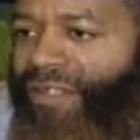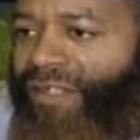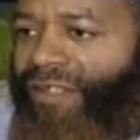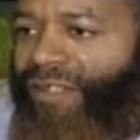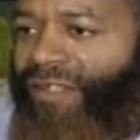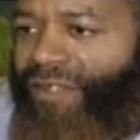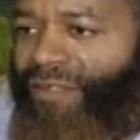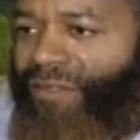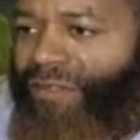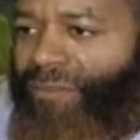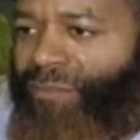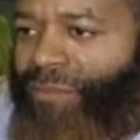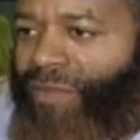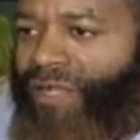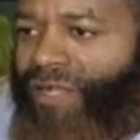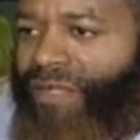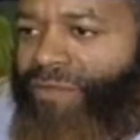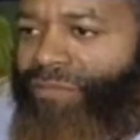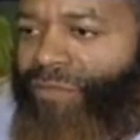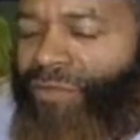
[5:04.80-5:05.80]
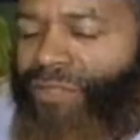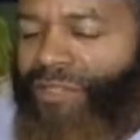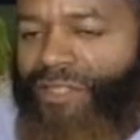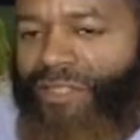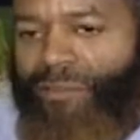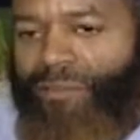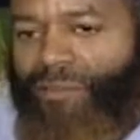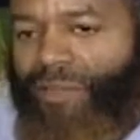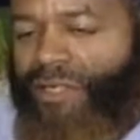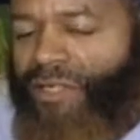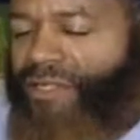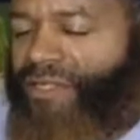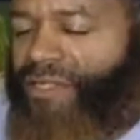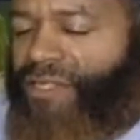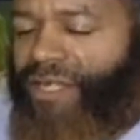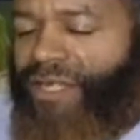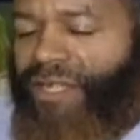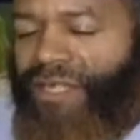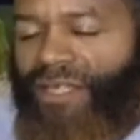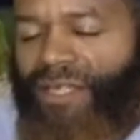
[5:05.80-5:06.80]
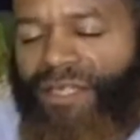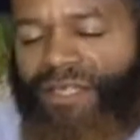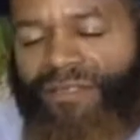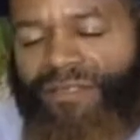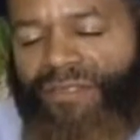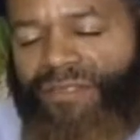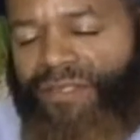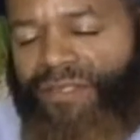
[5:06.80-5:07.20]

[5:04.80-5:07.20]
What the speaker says: It was my first experience, and